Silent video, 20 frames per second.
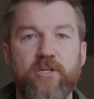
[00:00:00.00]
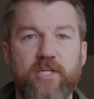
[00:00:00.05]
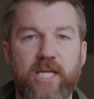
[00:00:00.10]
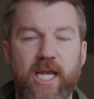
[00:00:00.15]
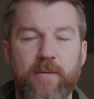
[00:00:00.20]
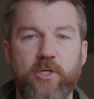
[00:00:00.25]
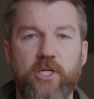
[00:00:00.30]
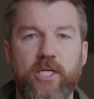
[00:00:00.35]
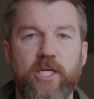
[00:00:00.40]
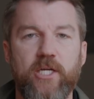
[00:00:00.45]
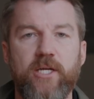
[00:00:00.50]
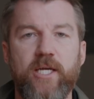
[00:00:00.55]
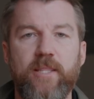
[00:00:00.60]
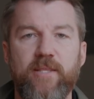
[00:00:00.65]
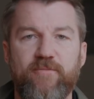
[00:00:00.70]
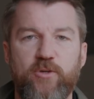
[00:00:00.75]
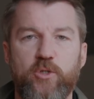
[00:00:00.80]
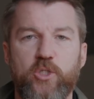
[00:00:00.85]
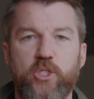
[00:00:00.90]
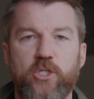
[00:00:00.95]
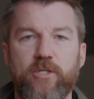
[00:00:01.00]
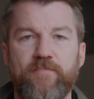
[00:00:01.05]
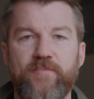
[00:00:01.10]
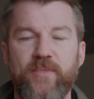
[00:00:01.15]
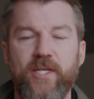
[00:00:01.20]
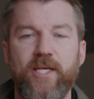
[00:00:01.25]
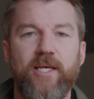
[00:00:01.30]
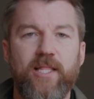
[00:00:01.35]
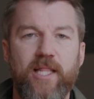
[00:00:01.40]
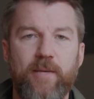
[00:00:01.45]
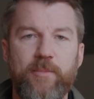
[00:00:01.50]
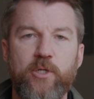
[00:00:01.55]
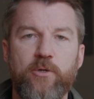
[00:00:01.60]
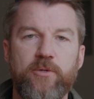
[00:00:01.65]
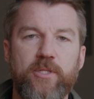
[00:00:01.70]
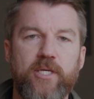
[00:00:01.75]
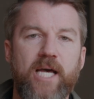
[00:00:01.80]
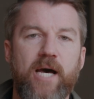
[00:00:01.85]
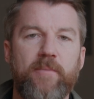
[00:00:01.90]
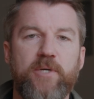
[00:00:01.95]
your camera gear in the future? Let me know
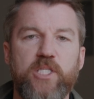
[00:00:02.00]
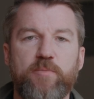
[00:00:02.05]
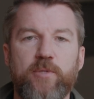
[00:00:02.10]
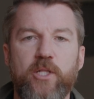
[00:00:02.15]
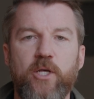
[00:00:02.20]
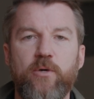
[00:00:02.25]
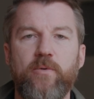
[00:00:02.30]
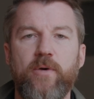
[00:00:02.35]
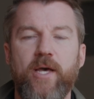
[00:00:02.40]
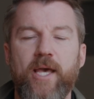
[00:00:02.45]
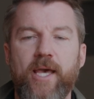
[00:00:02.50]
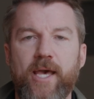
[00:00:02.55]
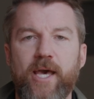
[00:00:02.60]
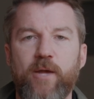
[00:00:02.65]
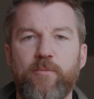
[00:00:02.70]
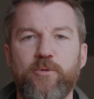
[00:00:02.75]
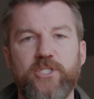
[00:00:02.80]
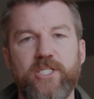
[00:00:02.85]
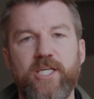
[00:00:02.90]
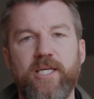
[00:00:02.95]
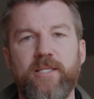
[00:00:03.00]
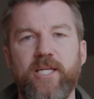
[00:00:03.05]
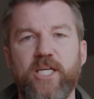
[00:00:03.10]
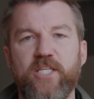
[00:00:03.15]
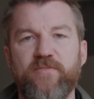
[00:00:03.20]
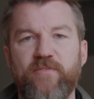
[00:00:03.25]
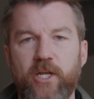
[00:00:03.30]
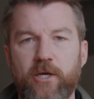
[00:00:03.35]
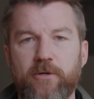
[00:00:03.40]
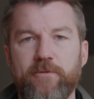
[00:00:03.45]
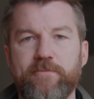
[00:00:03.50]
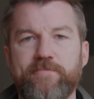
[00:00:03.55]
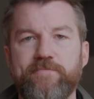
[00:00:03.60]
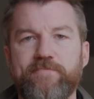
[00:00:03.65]
in the comments below, and we'll see you in the next video.